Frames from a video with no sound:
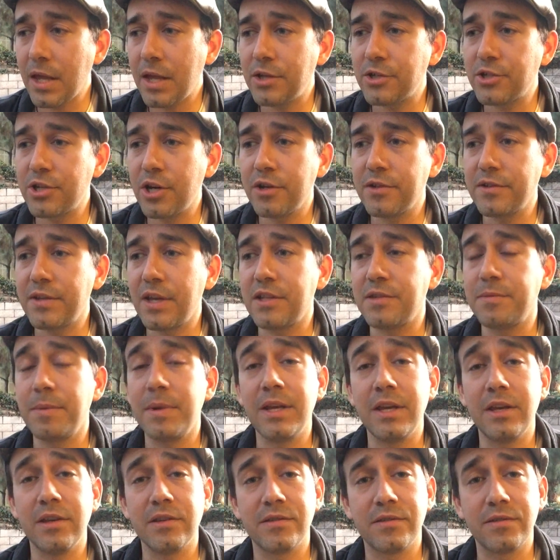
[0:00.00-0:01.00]
it shares that as
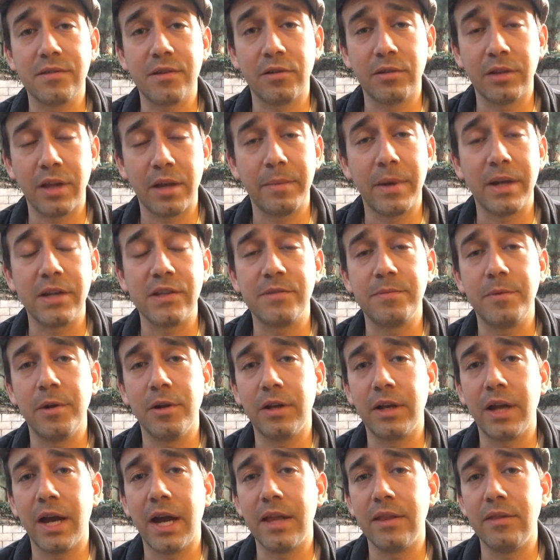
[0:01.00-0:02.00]
many as are led by the
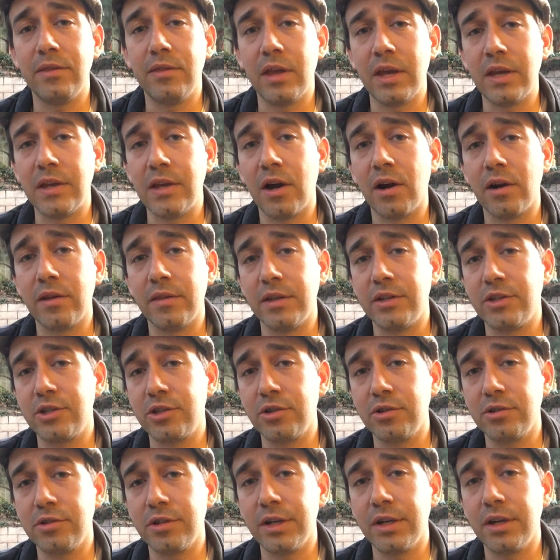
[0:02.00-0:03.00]
Spirit of God, they are the
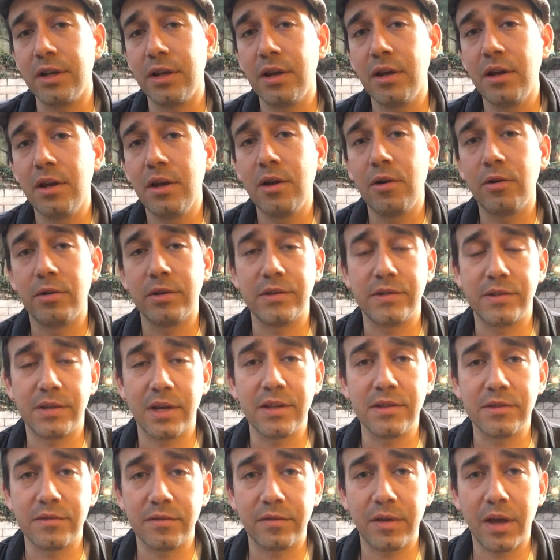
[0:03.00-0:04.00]
children or the
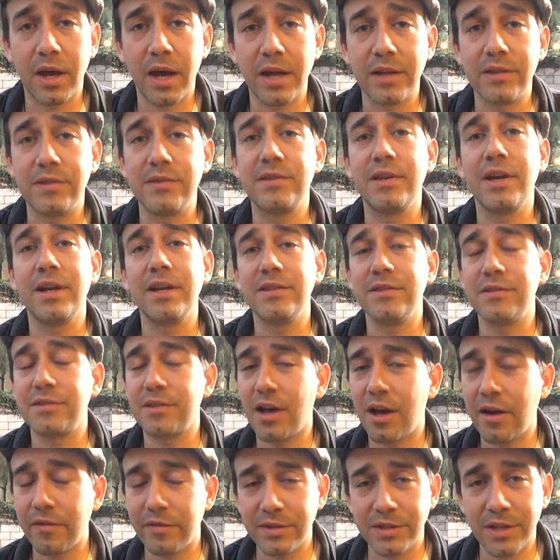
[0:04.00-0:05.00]
sons of God.
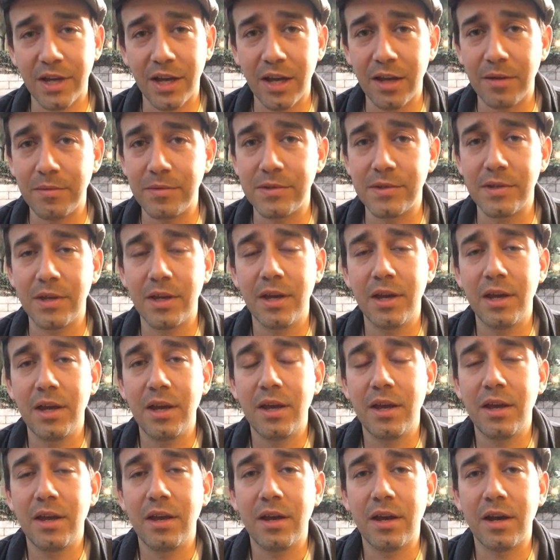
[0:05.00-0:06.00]
Sons, oftentimes,
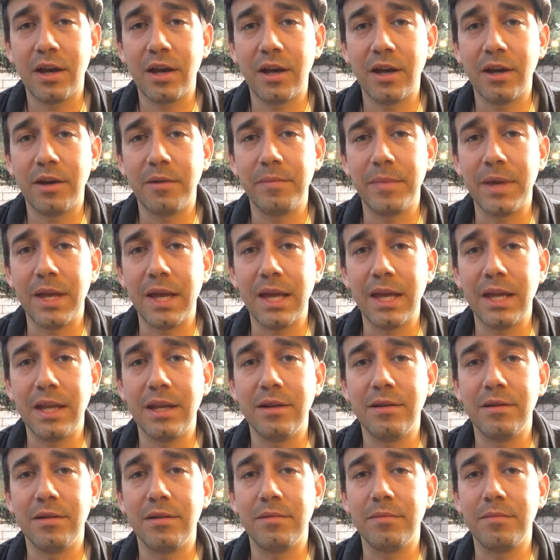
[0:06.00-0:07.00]

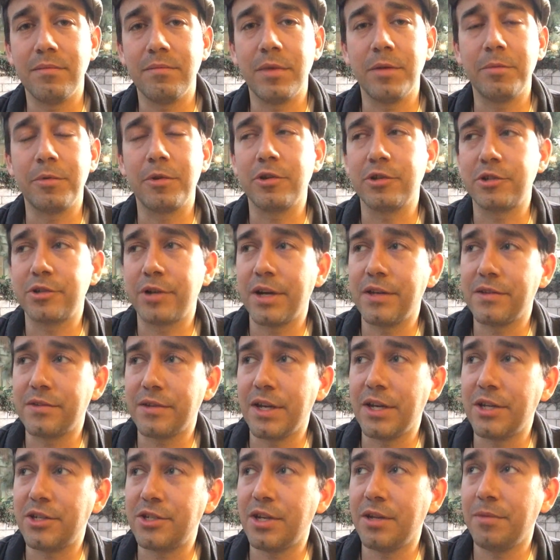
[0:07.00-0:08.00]
in biblical
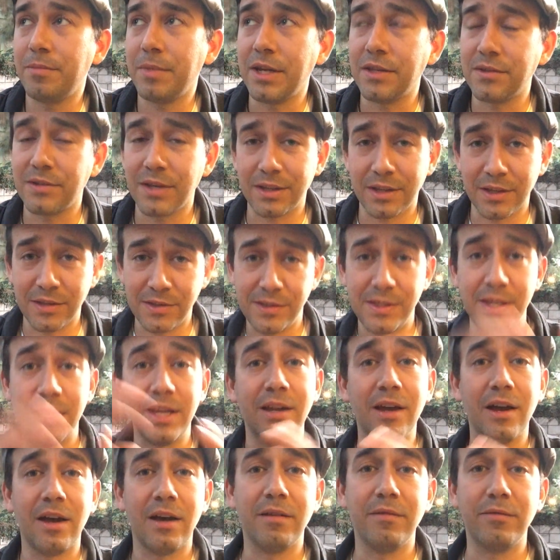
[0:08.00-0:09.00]
translation, means like the
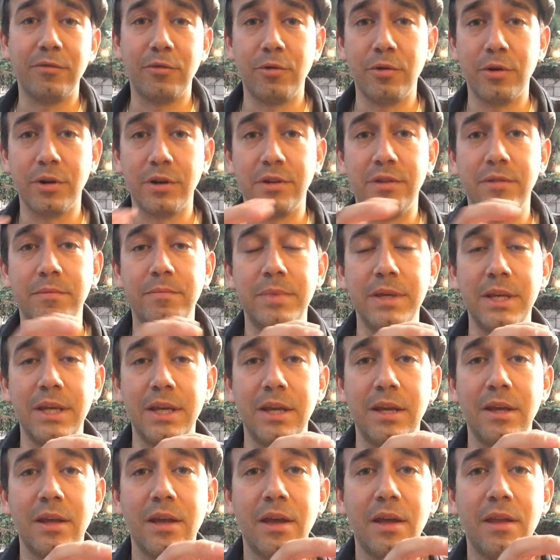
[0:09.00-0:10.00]
seed of, or to
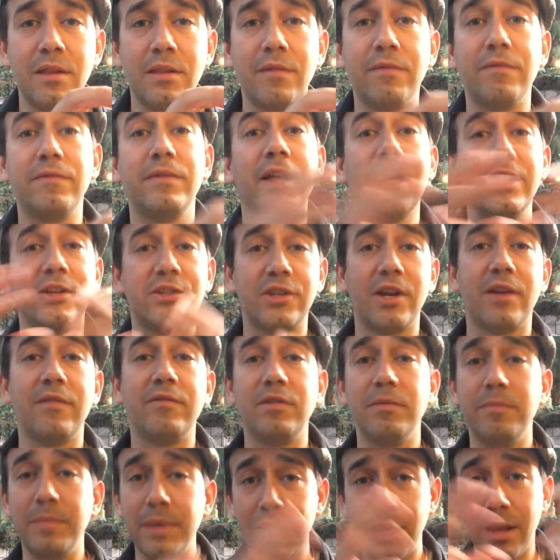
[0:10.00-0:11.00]
be the flesh
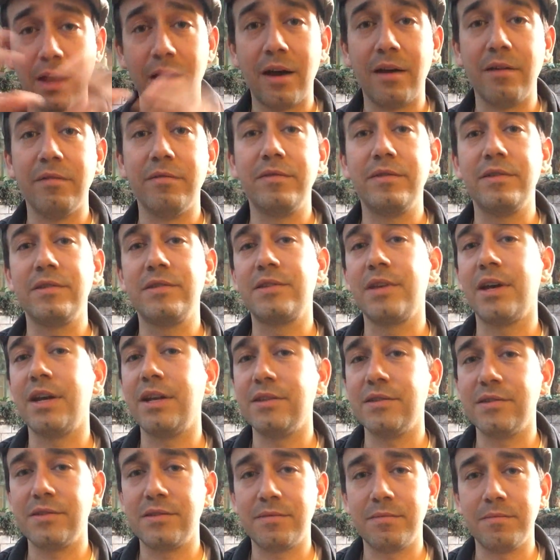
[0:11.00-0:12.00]
of, to be of.
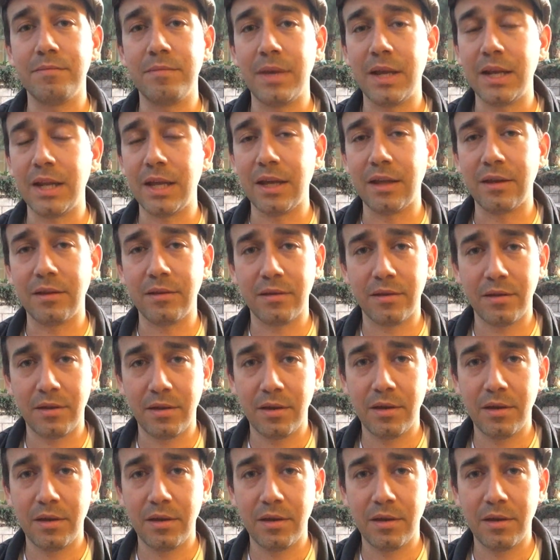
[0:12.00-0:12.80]
Sons, meaning